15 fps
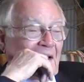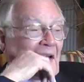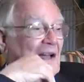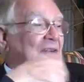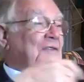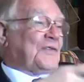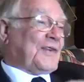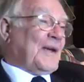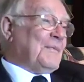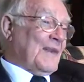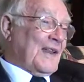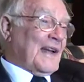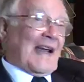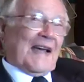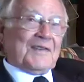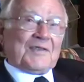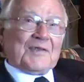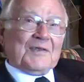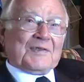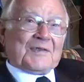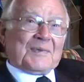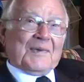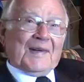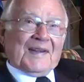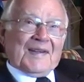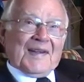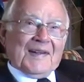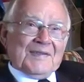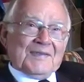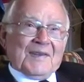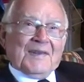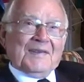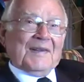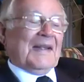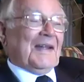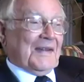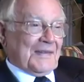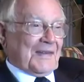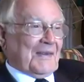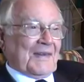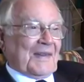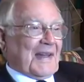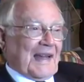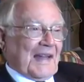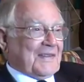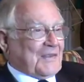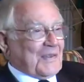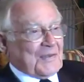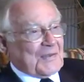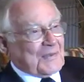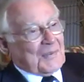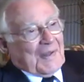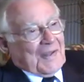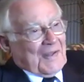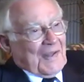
And some of the lads used to wear those. Some of the lads used to wear